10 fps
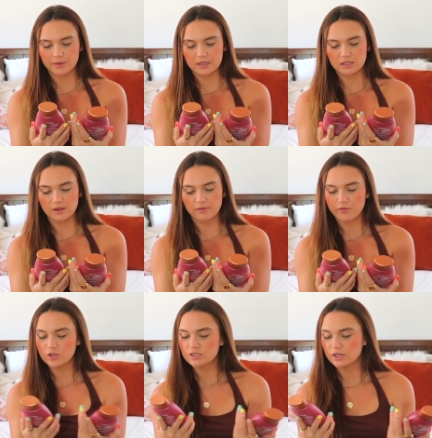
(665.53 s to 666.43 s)
It's the
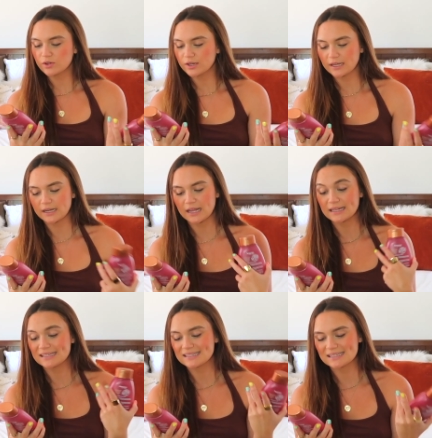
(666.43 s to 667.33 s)
first ingredient
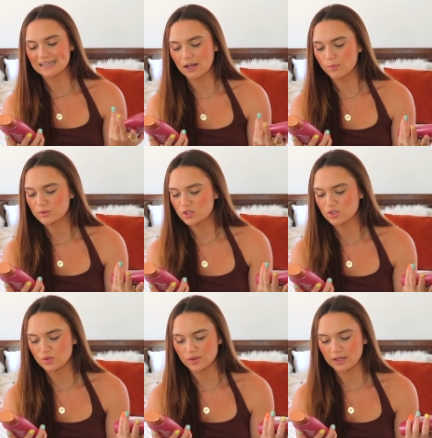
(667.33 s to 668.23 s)
in Scalp
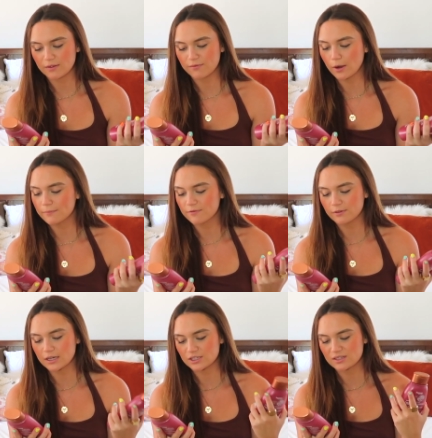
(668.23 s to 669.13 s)
Soothing Farm
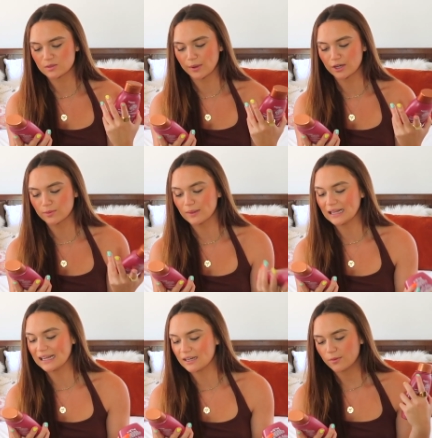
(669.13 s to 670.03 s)
Fresh Inspired
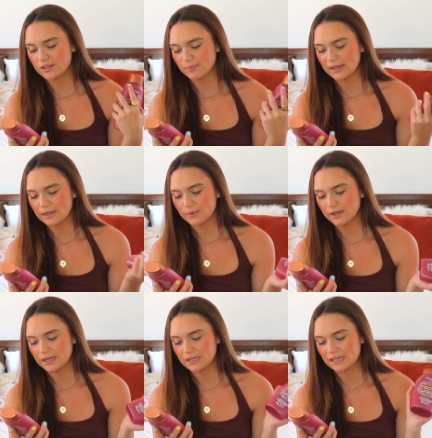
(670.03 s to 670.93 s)
Blend with a
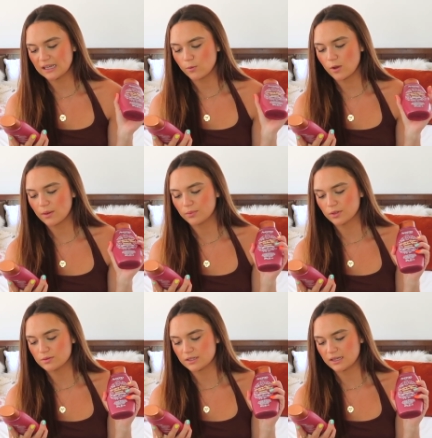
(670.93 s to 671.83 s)
blackberry and quinoa
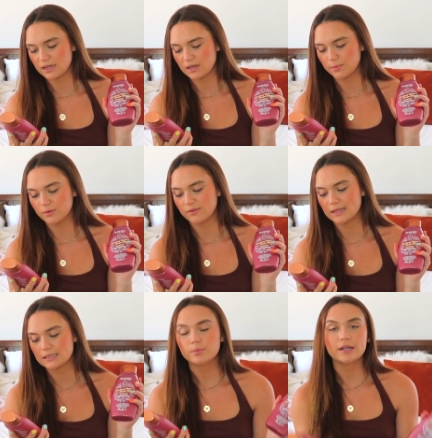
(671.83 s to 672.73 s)
protein and it
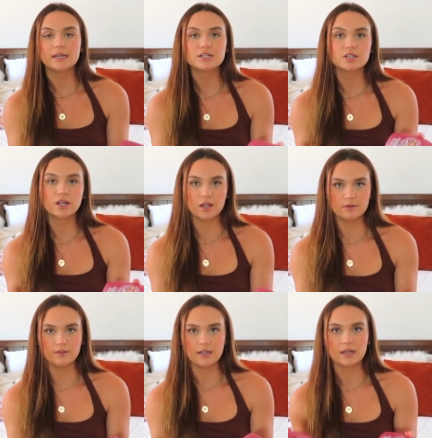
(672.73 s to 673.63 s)
prevent breakage and
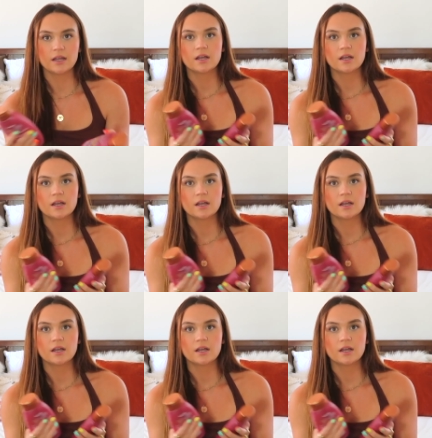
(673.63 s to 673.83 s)
color fade.